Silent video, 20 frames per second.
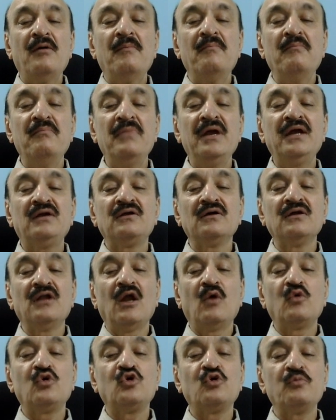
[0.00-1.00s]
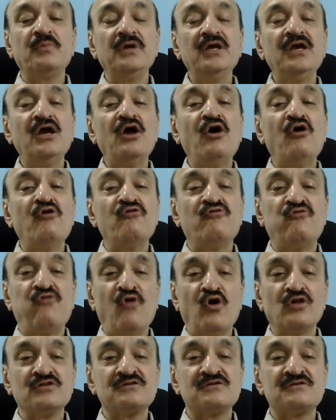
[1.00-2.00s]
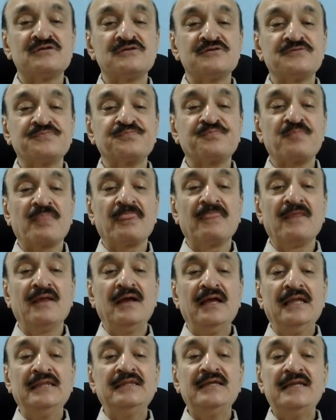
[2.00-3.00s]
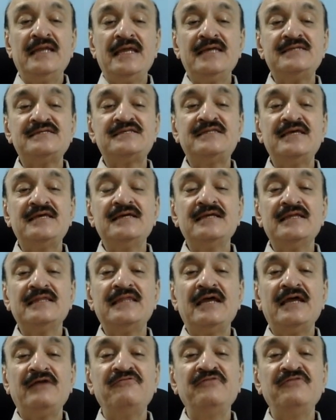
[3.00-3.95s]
may turn out to be false. The next thing that